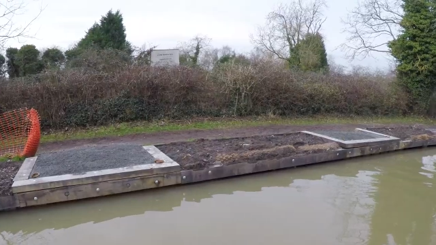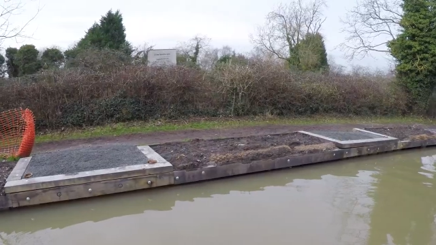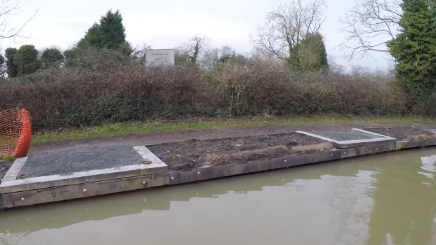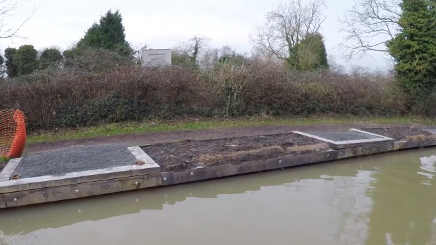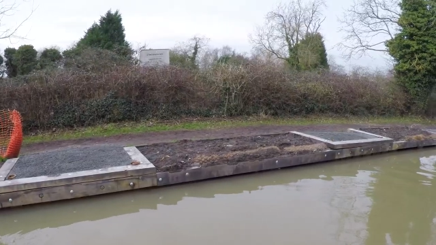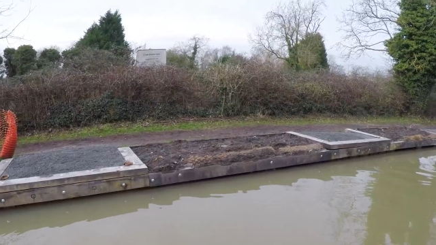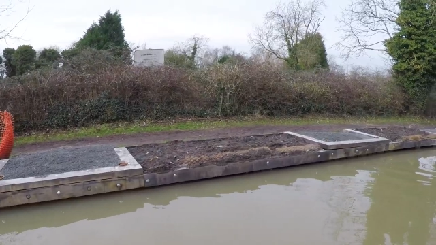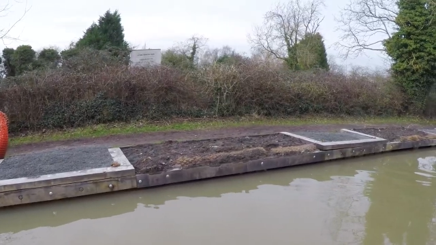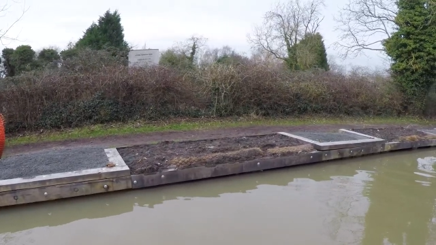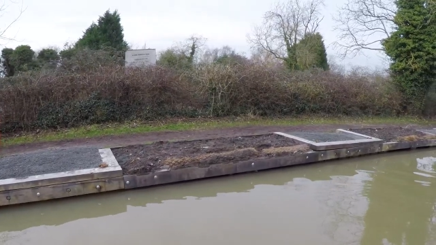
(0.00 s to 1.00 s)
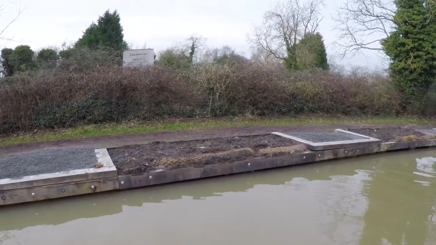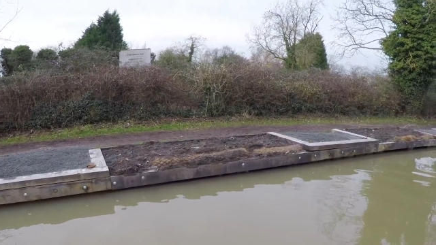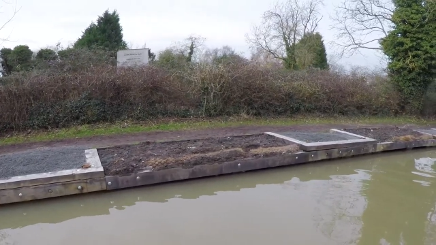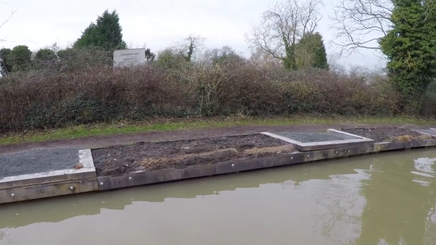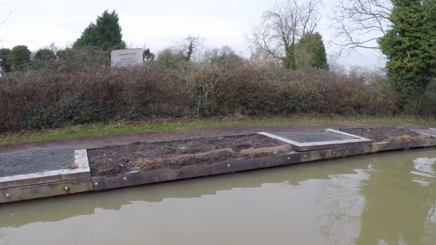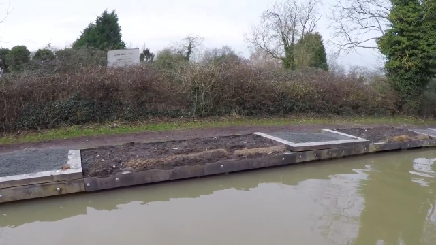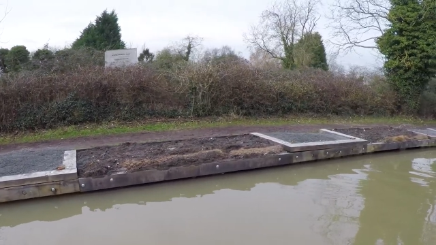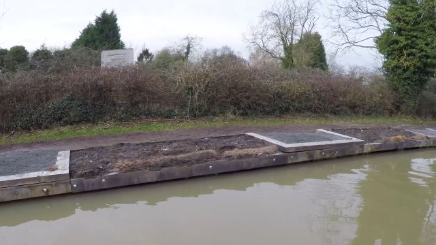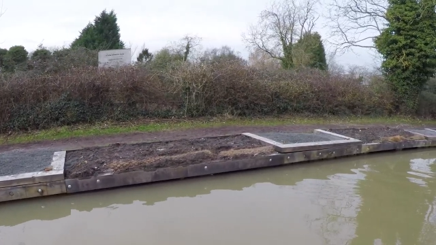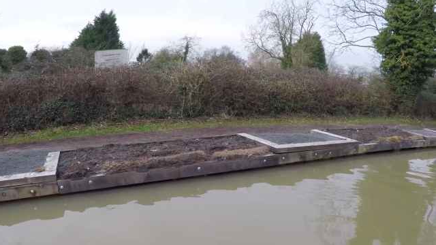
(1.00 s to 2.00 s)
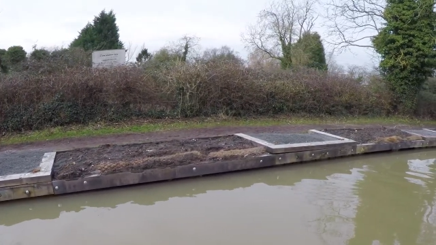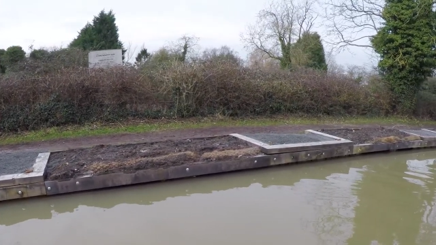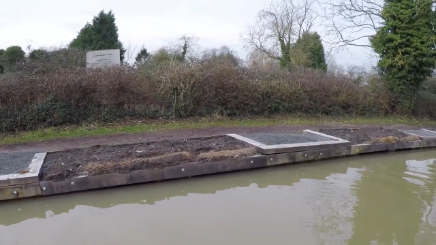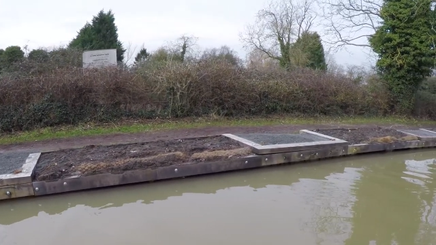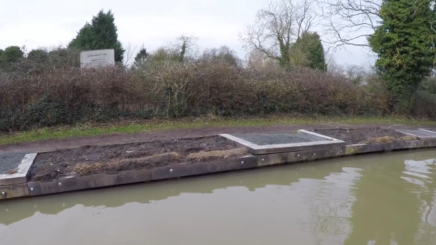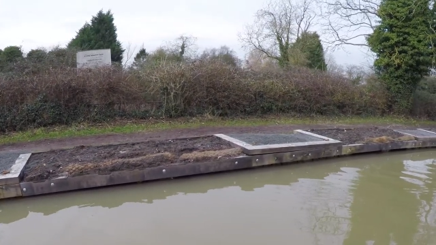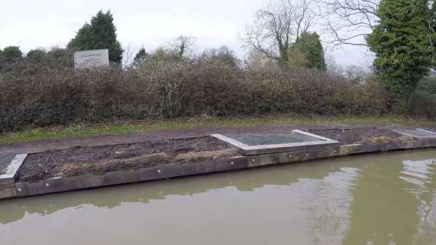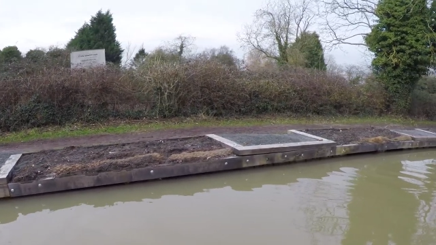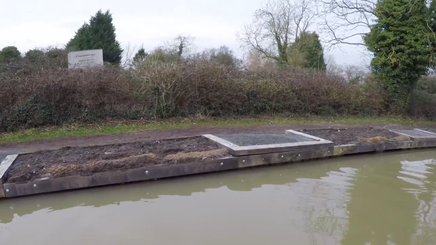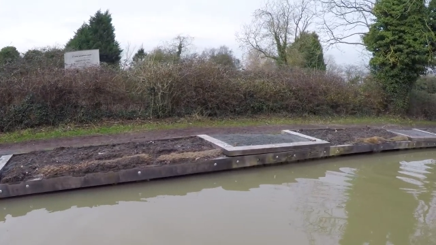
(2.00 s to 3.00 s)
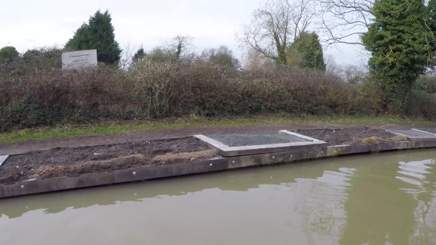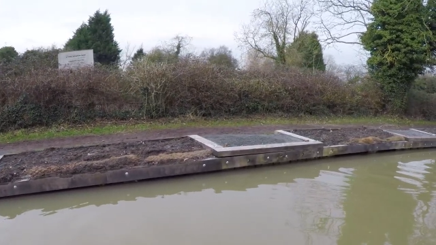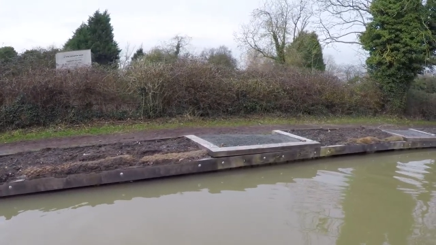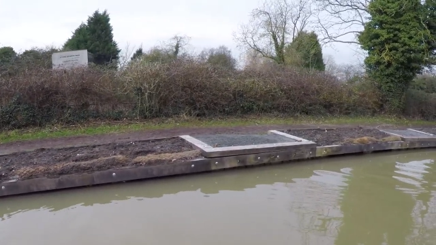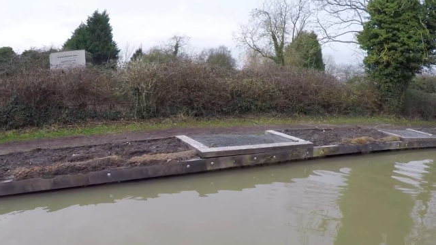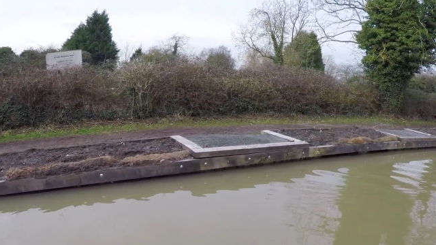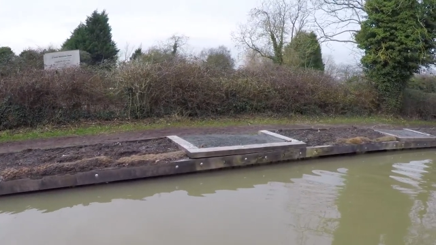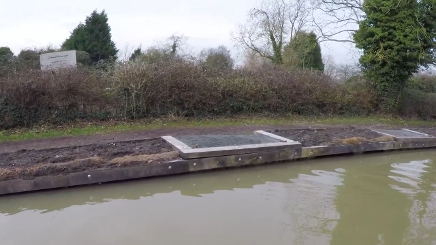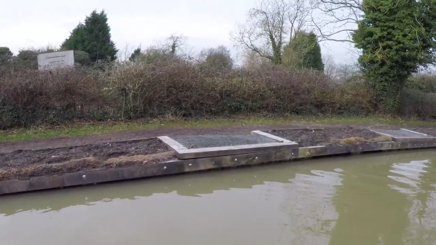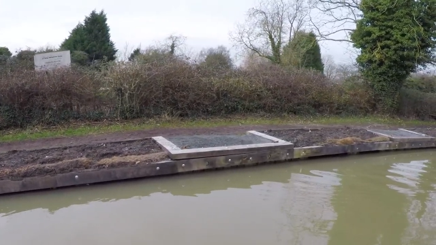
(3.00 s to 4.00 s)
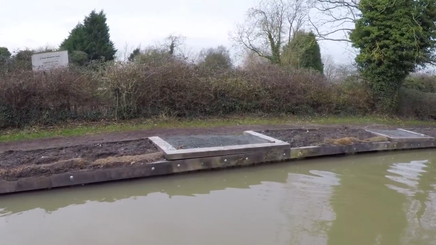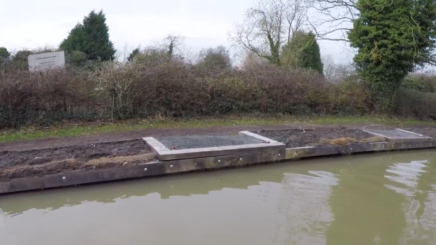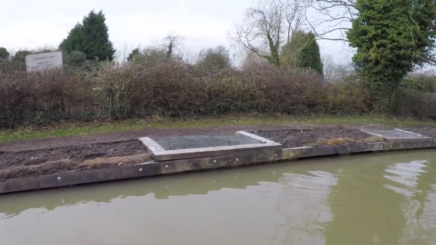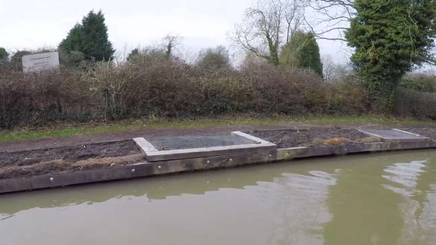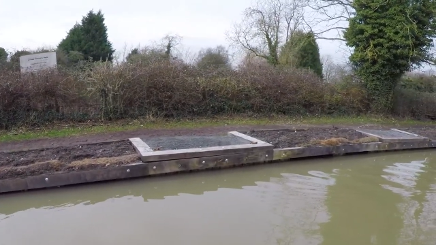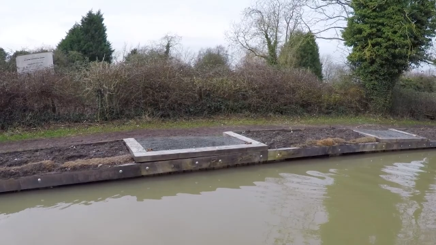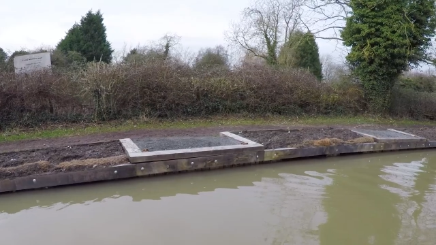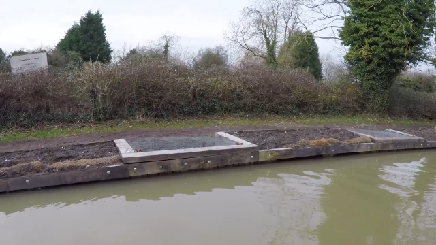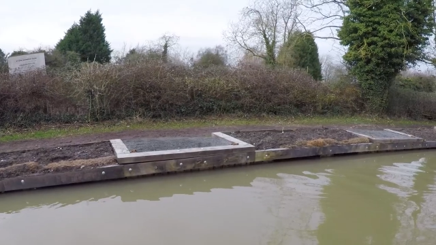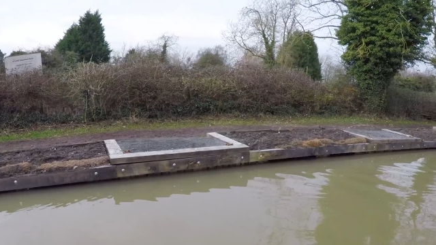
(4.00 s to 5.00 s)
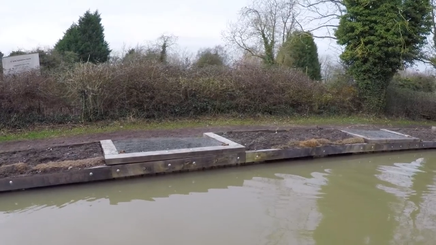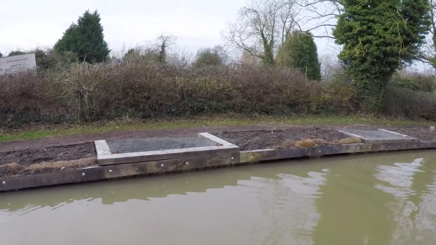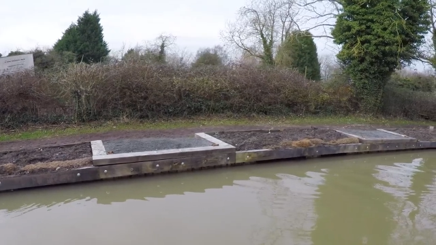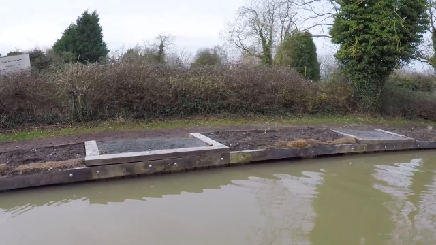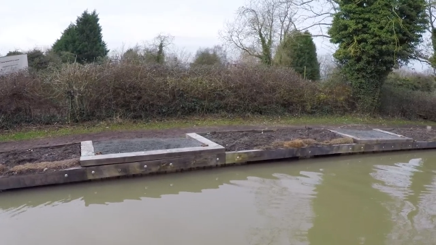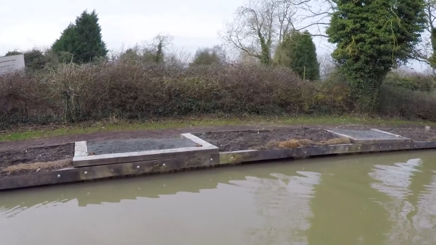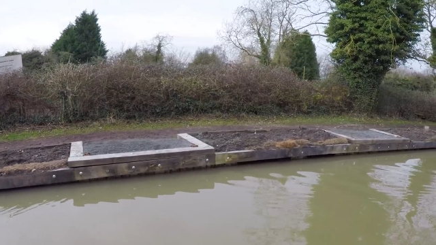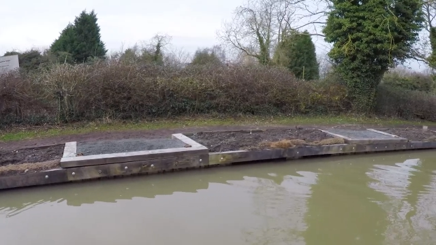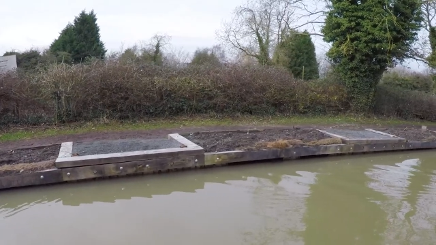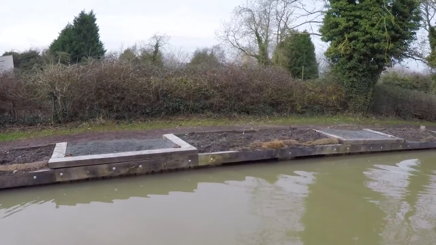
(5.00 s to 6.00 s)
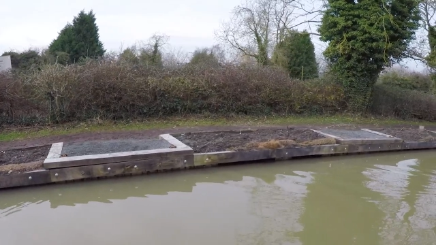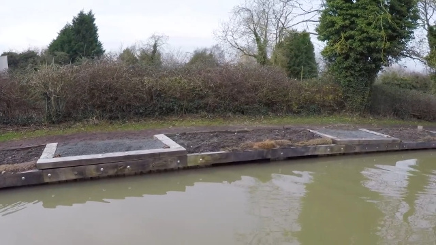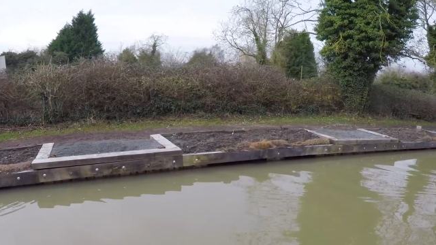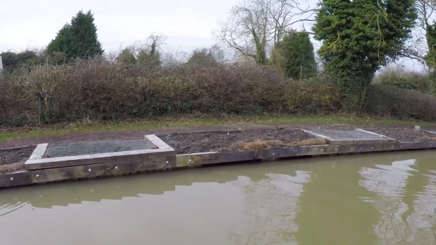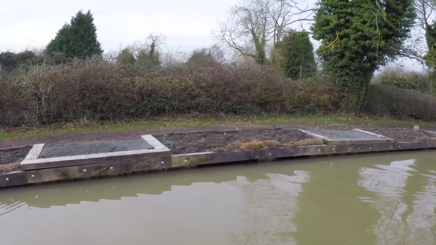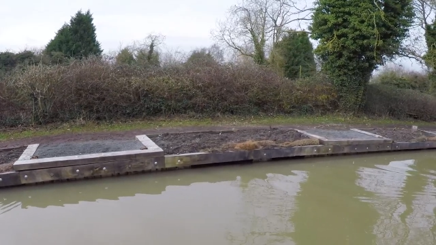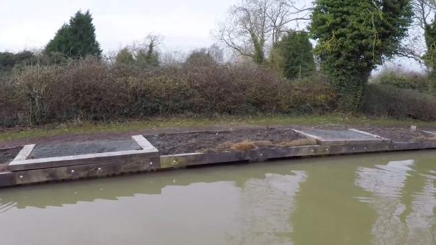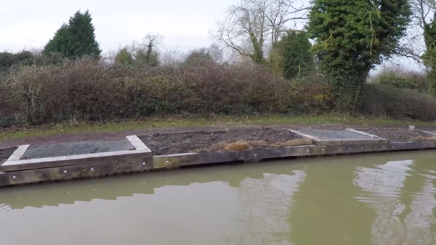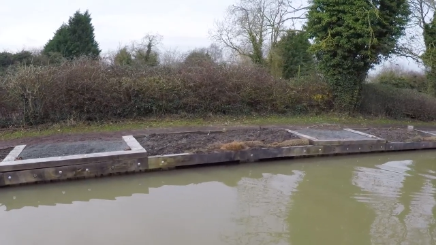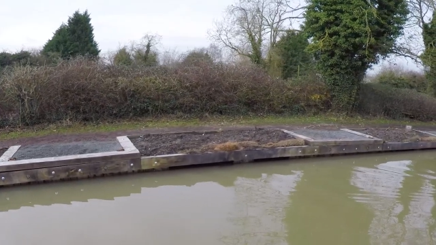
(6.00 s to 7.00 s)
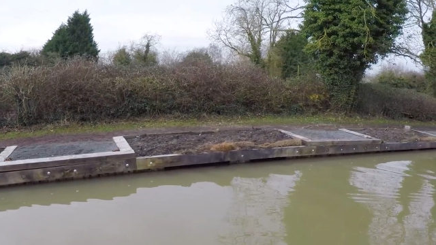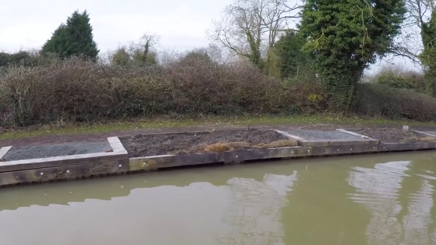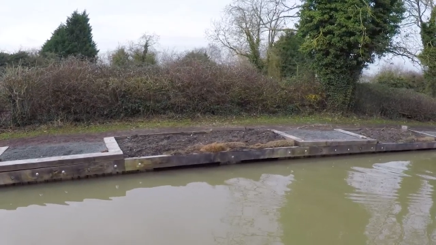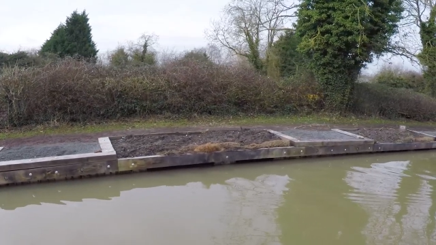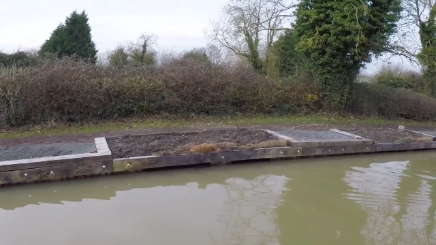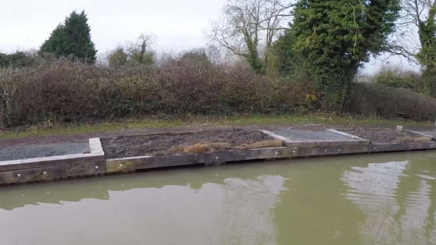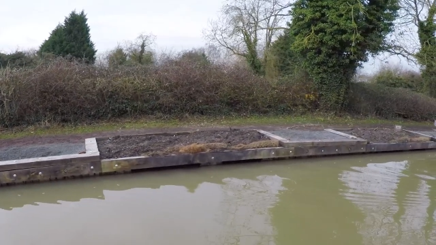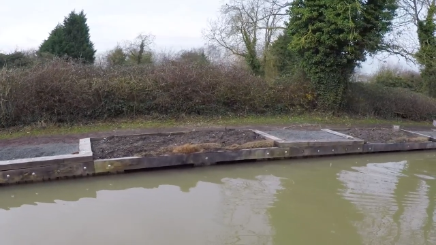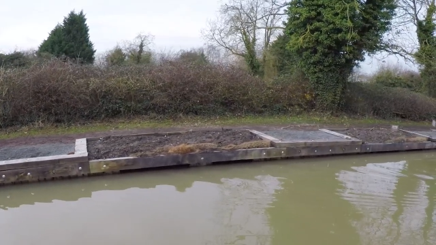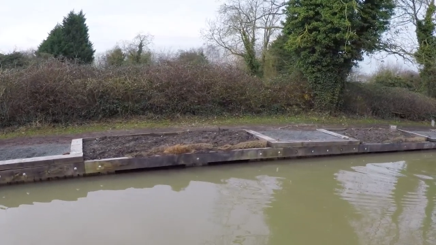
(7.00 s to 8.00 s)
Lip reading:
(no speaker visible)